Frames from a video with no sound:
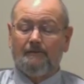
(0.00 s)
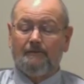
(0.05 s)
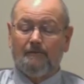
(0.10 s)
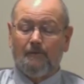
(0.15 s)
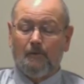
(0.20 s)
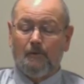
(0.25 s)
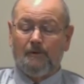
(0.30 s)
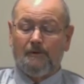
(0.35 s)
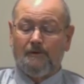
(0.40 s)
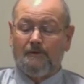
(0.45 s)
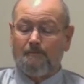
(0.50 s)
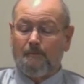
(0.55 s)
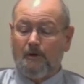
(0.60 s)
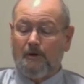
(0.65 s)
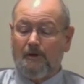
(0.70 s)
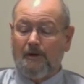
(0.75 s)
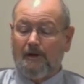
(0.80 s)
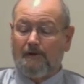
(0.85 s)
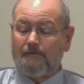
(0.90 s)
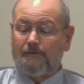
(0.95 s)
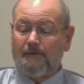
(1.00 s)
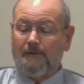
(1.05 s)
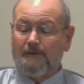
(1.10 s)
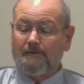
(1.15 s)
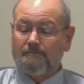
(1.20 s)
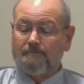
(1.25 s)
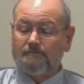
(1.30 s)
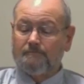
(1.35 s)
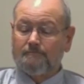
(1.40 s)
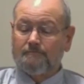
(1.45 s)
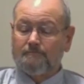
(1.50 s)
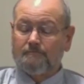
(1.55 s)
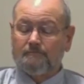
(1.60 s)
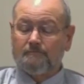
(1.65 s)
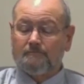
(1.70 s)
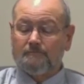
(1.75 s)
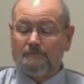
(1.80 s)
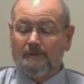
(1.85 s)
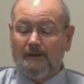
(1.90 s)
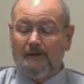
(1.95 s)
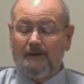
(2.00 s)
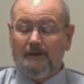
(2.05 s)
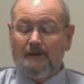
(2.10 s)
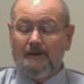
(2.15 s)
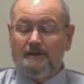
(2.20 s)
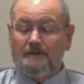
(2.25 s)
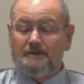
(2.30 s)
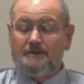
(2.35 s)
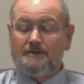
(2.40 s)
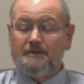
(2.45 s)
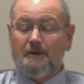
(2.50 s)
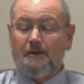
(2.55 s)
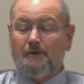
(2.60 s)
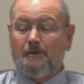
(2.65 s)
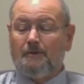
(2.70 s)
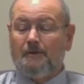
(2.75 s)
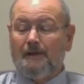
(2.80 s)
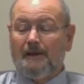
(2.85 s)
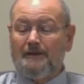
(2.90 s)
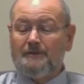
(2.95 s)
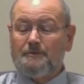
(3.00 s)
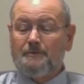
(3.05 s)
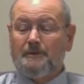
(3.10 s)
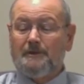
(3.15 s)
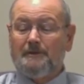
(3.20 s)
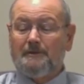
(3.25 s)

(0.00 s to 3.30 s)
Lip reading: for the burnt offering. So, as we